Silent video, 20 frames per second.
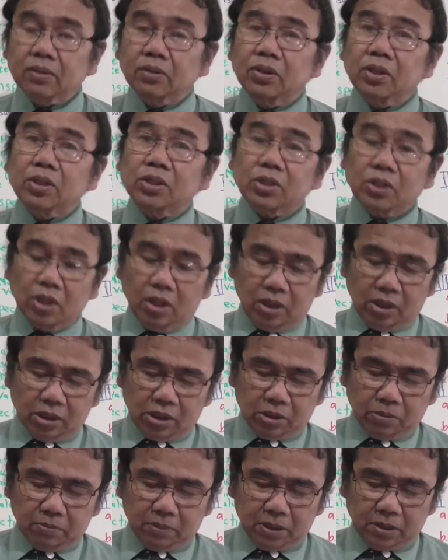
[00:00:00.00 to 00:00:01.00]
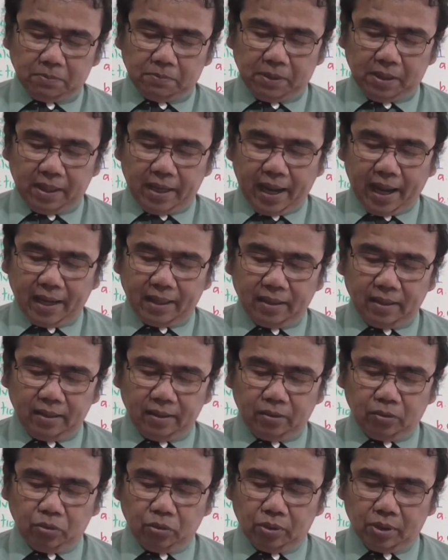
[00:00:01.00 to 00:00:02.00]
This charge must be
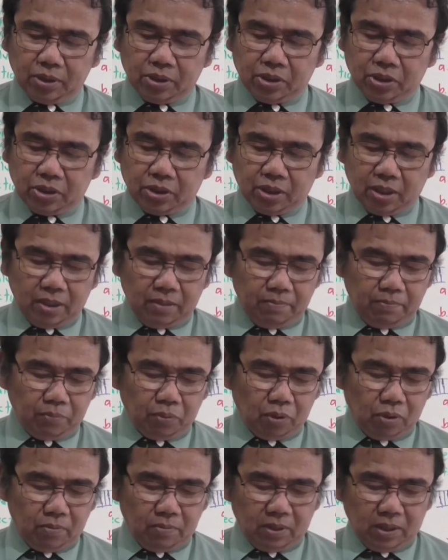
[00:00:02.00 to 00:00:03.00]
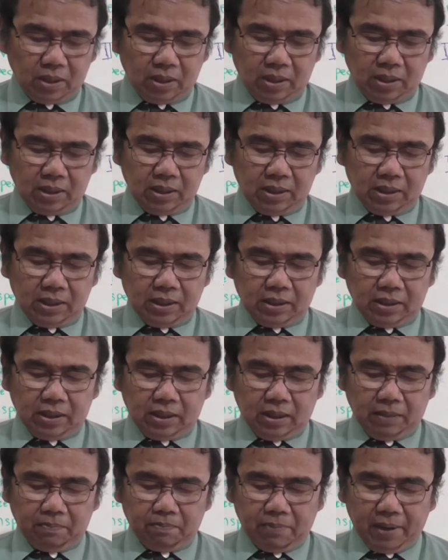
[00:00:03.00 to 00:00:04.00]
added to the system from a
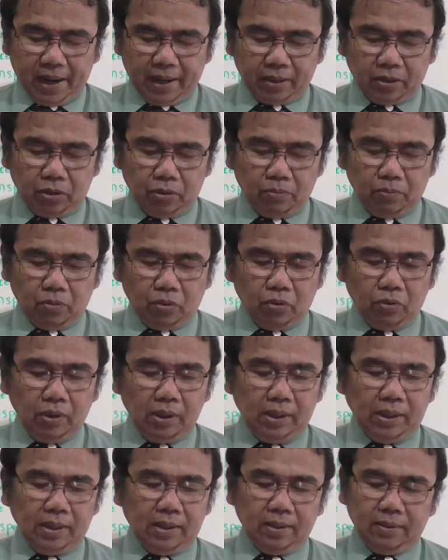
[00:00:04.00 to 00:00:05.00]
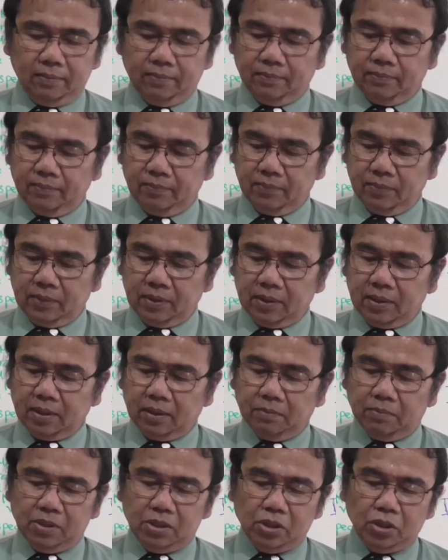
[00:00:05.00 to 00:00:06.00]
deep vacuum only.
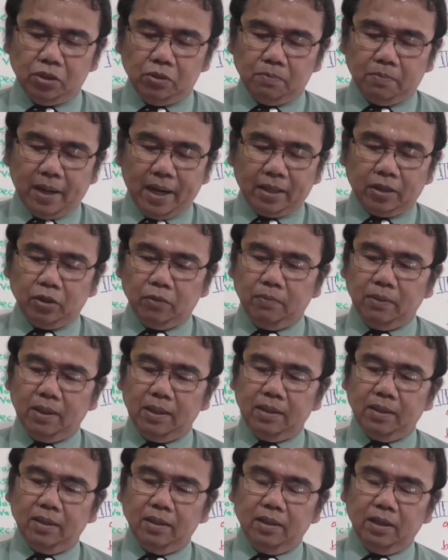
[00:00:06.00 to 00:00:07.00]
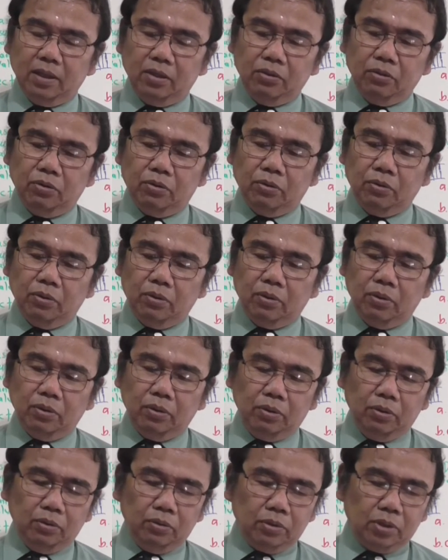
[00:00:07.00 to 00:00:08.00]
That means you vacuum it and then
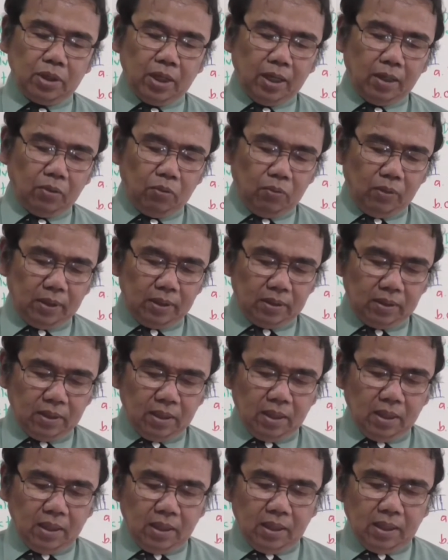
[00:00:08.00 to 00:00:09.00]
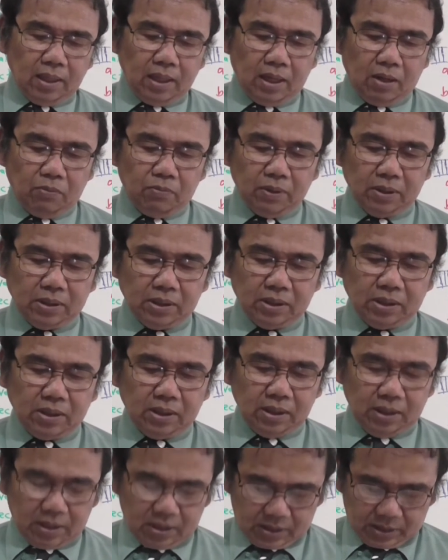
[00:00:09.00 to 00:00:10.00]
you check how much is
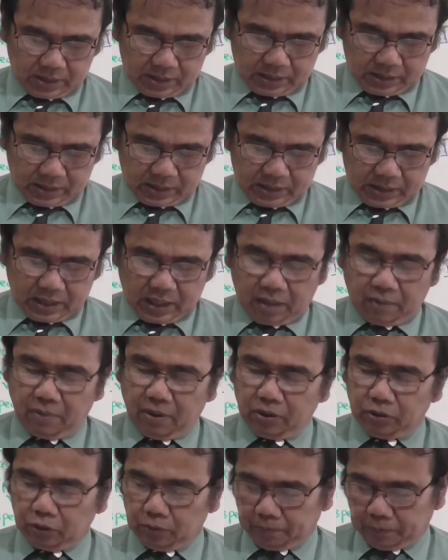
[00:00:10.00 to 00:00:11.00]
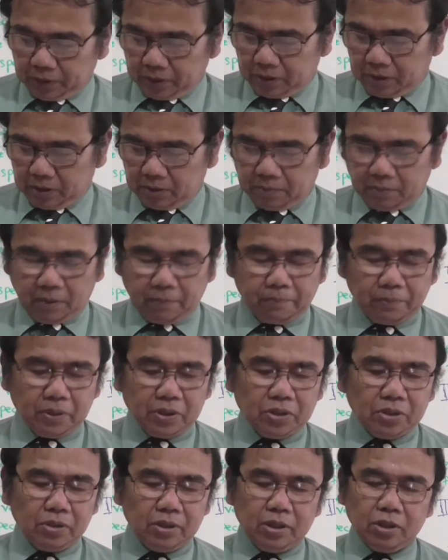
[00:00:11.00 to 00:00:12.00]
the amount of
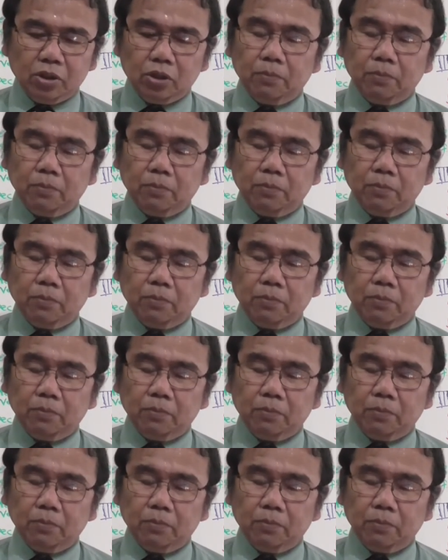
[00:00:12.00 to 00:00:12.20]
refrigerant